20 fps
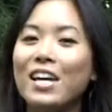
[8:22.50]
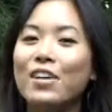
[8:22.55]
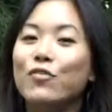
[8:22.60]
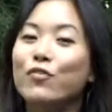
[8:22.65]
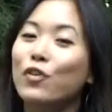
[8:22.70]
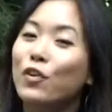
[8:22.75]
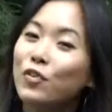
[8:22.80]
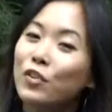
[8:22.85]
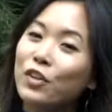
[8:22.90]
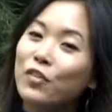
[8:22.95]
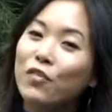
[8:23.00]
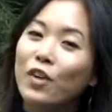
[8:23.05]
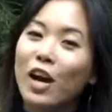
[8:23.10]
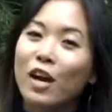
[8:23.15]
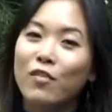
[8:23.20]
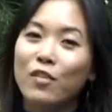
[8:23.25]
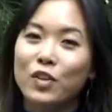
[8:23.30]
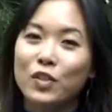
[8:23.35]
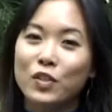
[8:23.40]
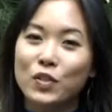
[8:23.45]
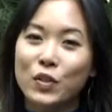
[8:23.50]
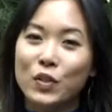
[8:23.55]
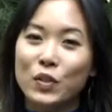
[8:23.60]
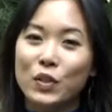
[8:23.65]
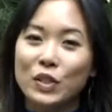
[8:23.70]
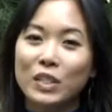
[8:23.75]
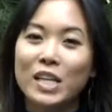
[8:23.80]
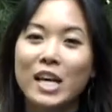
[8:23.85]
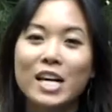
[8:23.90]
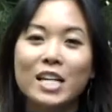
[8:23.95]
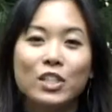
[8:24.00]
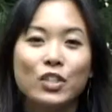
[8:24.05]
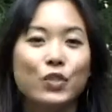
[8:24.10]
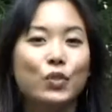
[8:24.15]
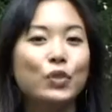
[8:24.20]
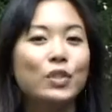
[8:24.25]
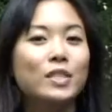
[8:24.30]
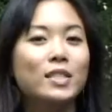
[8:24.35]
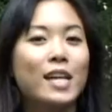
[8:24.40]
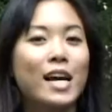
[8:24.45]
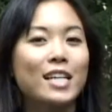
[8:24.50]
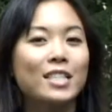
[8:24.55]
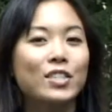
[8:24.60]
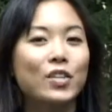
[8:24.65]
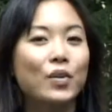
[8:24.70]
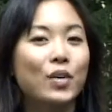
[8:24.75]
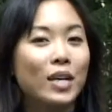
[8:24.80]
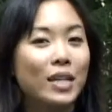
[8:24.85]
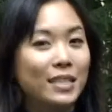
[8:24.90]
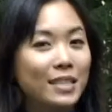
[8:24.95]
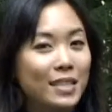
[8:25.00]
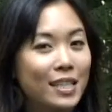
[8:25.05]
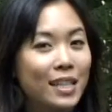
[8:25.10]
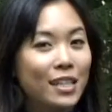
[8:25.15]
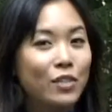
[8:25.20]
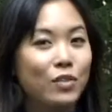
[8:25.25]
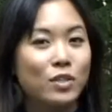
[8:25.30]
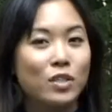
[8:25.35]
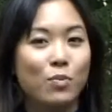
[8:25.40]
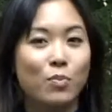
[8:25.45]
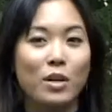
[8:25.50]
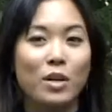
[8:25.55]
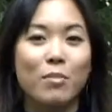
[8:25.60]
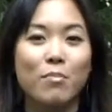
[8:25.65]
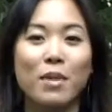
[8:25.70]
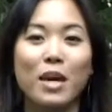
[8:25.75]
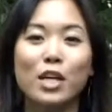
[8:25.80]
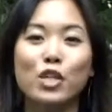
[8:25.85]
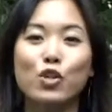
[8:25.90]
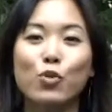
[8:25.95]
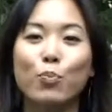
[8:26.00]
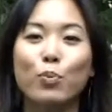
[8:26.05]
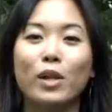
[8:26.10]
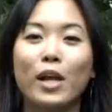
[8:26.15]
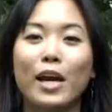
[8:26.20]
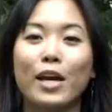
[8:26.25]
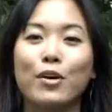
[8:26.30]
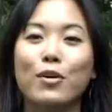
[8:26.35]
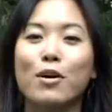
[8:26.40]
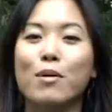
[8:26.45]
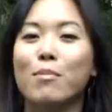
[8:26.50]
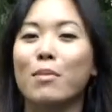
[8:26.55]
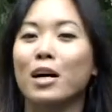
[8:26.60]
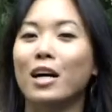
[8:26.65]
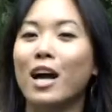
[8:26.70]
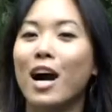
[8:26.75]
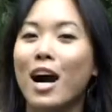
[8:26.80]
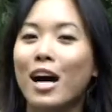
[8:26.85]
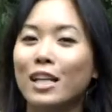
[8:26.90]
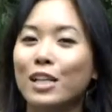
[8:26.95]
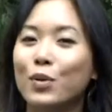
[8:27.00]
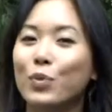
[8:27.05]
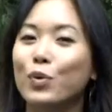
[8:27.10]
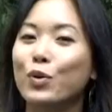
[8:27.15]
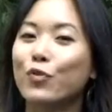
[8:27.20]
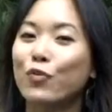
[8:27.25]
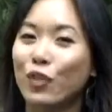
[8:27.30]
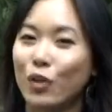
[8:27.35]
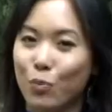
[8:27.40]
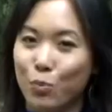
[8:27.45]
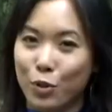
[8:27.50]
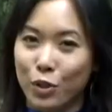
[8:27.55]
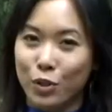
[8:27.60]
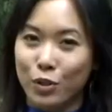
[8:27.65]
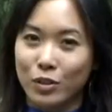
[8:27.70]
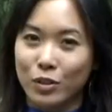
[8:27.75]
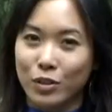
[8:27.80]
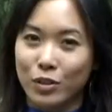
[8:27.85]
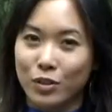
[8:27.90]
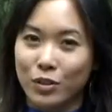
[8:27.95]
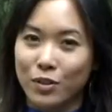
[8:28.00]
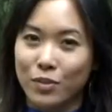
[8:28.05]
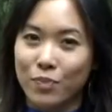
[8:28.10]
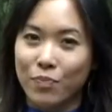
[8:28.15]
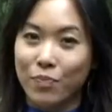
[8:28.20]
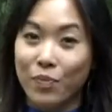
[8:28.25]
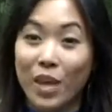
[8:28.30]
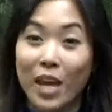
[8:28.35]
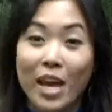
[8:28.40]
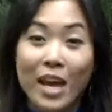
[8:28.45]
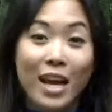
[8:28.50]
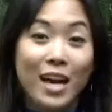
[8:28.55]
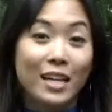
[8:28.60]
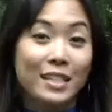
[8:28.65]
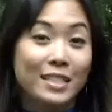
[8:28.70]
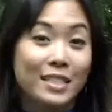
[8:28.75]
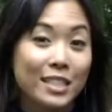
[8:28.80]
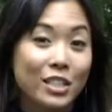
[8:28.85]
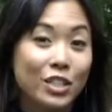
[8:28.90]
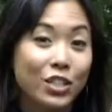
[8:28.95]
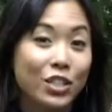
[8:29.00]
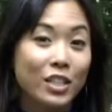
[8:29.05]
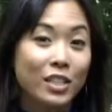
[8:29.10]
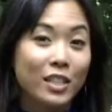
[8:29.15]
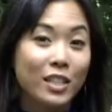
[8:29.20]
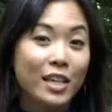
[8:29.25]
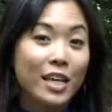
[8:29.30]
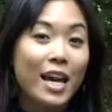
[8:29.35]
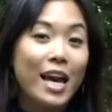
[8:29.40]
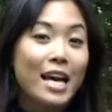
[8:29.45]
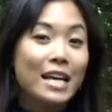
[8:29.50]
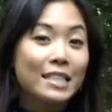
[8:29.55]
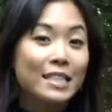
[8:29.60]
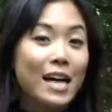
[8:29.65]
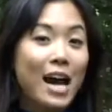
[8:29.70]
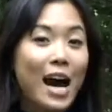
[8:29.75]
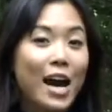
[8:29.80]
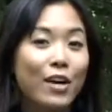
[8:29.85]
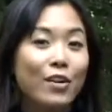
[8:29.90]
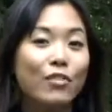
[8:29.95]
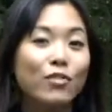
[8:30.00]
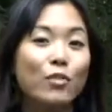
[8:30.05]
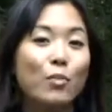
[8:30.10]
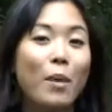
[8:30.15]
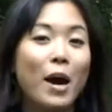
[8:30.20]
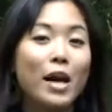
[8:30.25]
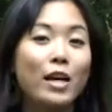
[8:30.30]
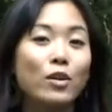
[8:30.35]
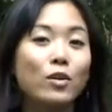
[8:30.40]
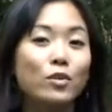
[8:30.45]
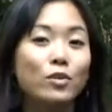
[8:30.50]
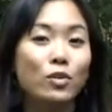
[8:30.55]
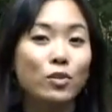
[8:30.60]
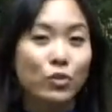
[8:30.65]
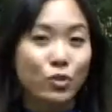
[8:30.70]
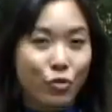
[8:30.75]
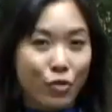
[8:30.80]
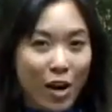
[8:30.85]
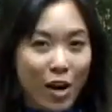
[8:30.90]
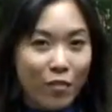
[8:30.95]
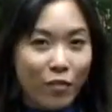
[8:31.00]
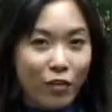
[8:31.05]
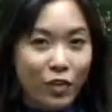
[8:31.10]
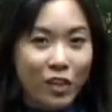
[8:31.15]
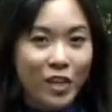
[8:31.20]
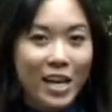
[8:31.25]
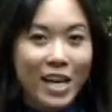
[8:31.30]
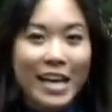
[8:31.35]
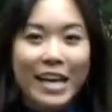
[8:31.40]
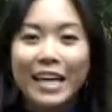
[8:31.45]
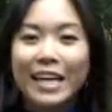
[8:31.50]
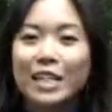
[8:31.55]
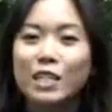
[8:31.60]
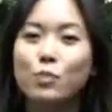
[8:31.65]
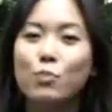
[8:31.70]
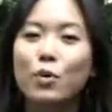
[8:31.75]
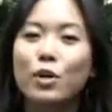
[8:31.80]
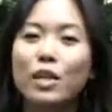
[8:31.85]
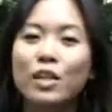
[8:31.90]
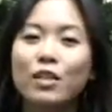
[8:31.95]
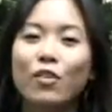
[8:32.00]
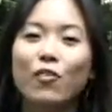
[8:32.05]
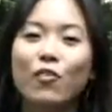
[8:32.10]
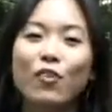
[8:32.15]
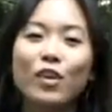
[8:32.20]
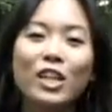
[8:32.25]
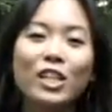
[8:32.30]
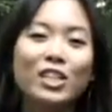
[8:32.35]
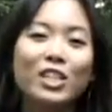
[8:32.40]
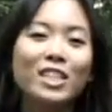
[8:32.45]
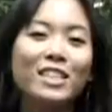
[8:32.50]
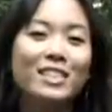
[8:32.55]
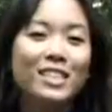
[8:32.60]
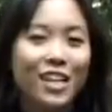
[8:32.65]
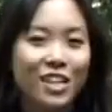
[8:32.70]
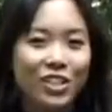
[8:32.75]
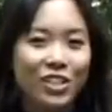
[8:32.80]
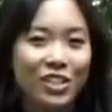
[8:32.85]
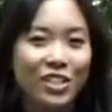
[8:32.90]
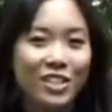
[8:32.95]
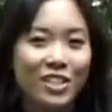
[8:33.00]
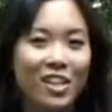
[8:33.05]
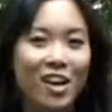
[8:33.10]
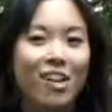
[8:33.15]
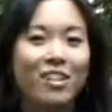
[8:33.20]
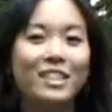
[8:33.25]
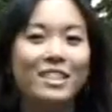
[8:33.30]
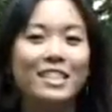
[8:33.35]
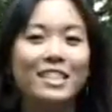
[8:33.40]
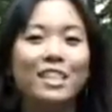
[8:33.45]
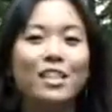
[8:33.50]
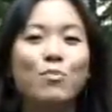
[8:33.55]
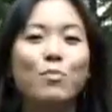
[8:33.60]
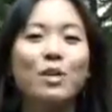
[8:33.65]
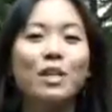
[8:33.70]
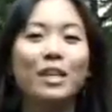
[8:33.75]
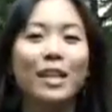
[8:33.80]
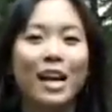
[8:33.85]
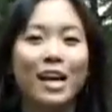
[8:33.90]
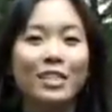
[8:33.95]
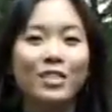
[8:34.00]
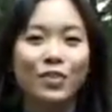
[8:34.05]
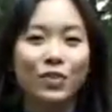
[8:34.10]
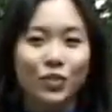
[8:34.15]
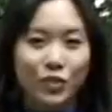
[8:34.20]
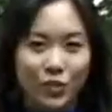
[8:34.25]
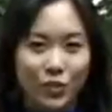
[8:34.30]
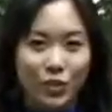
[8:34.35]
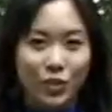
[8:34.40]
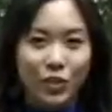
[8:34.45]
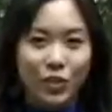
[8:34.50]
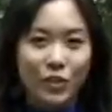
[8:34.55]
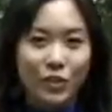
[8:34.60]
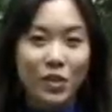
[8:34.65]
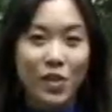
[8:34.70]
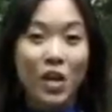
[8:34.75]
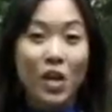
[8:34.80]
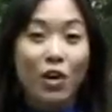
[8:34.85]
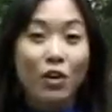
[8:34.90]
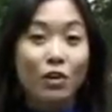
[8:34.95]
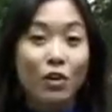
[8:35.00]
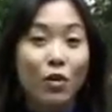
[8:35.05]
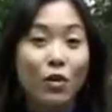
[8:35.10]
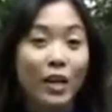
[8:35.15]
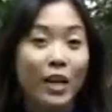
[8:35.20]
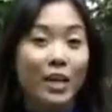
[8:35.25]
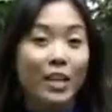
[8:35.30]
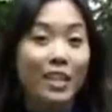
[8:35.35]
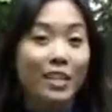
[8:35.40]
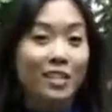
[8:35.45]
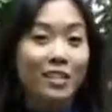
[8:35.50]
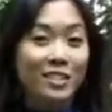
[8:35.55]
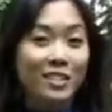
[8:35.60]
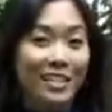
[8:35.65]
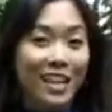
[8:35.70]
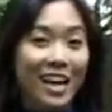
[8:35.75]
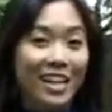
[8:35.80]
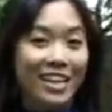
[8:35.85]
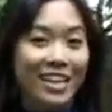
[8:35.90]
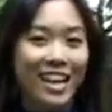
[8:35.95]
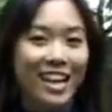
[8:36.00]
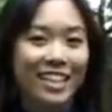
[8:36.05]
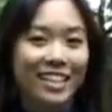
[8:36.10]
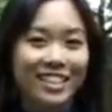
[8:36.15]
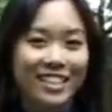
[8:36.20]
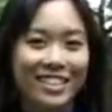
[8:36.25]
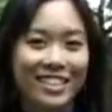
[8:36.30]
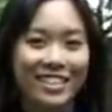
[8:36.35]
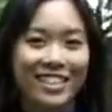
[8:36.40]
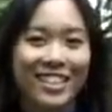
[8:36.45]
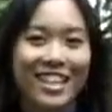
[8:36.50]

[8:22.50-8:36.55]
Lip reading: at 55 years old, Jules Nasso continues to be a major player among Hollywood film producers. Additionally, tired of the bicoastal travel, he is putting the finishing touches on Cinema Nasso Studios, located on Staten Island.